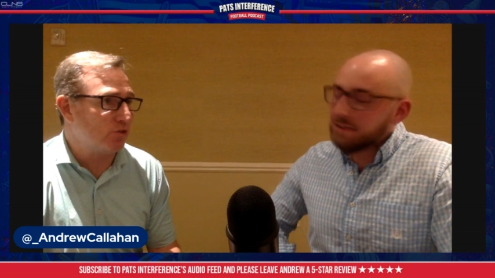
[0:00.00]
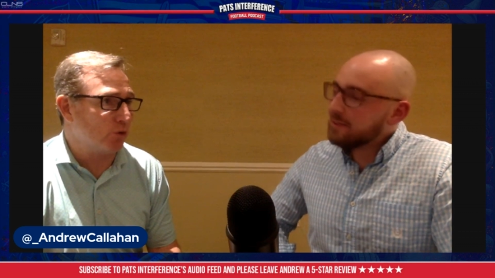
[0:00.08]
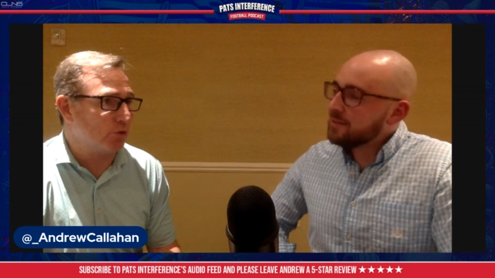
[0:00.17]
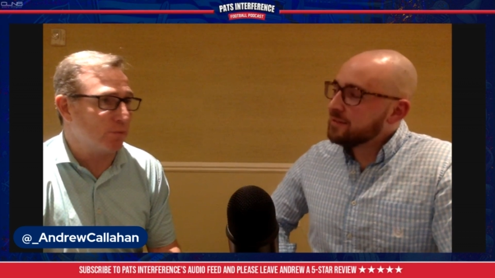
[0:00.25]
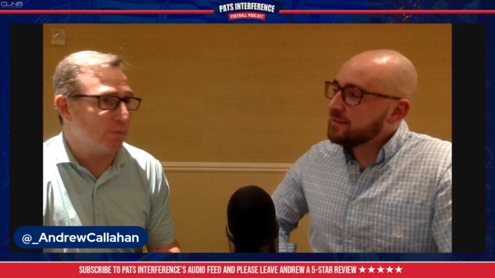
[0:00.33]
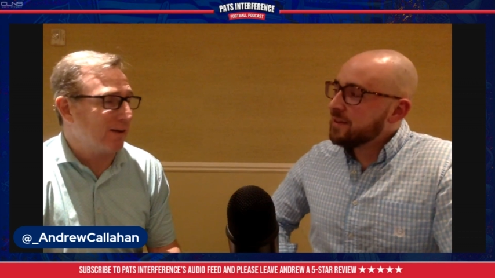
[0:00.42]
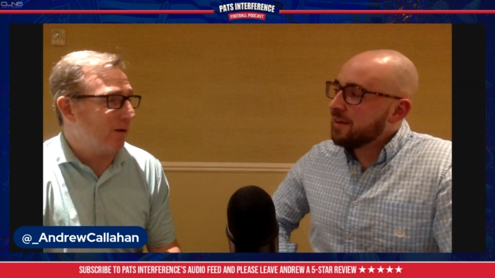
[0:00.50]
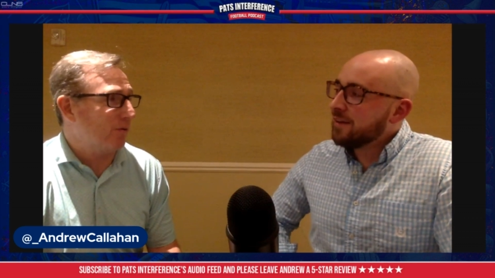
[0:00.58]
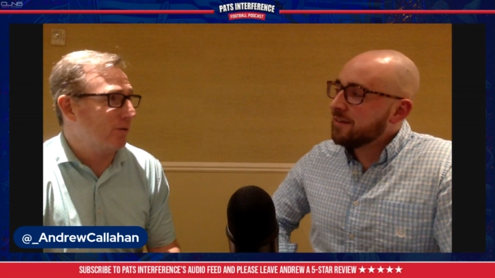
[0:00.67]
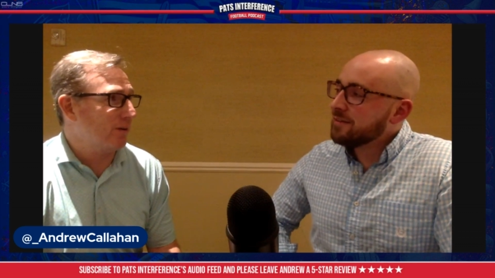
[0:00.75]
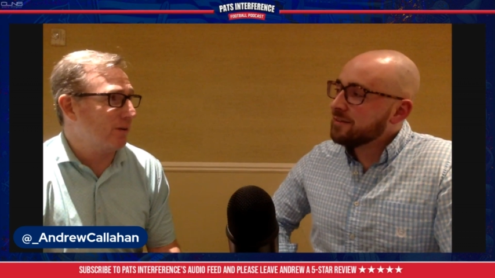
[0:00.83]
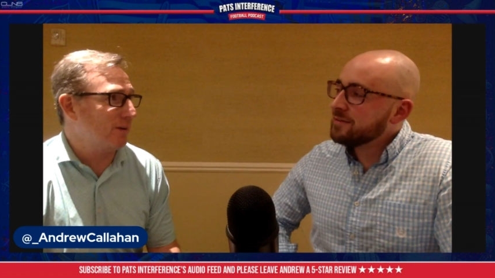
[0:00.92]
Speaker 1: Jones and Mega,
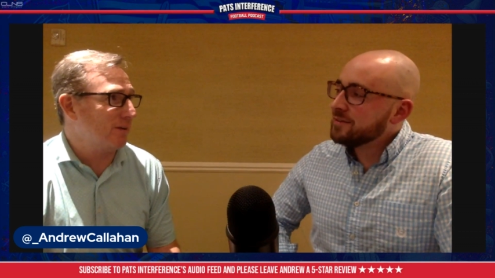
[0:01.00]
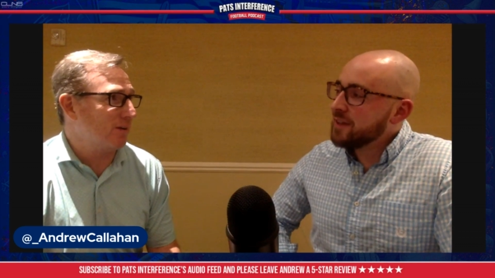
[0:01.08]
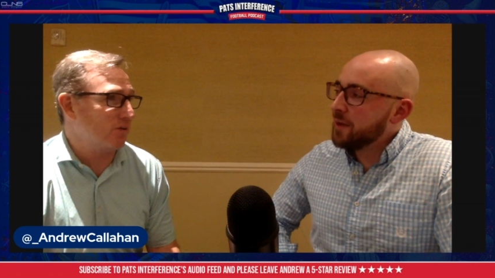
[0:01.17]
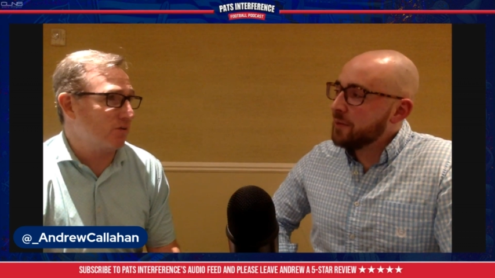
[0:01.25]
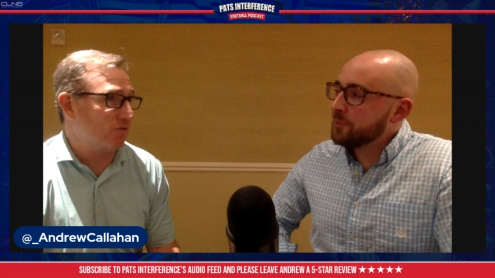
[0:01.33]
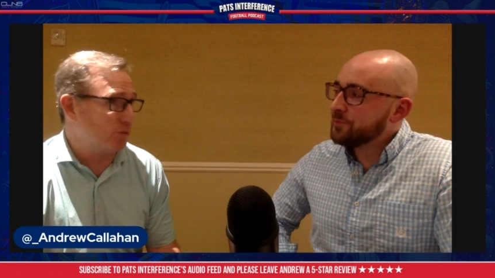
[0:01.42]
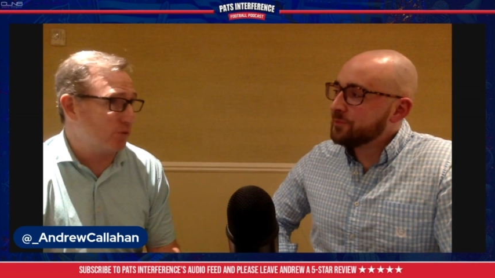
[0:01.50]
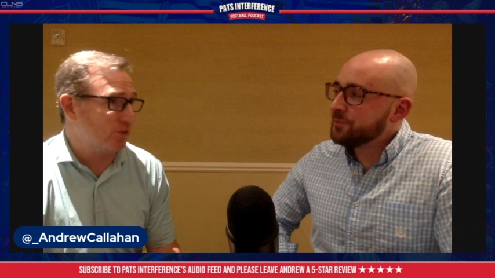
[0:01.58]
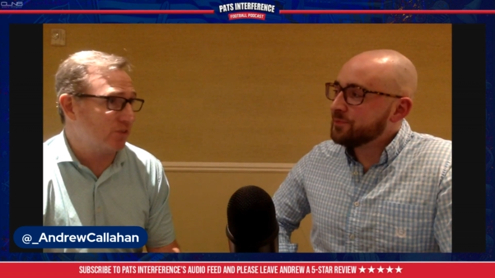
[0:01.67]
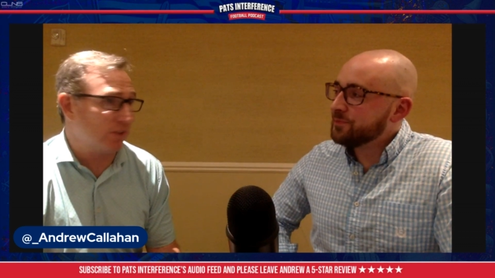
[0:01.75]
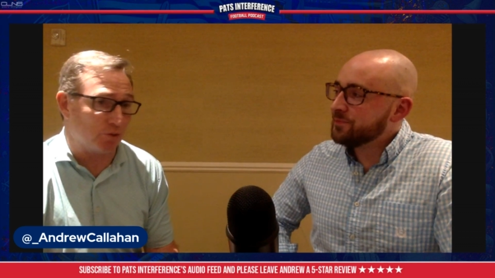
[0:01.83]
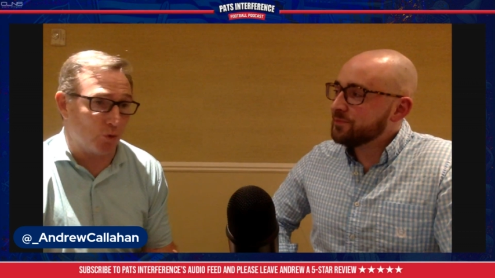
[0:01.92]
yeah, from two
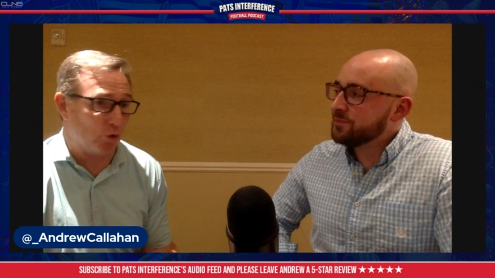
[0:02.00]
to six,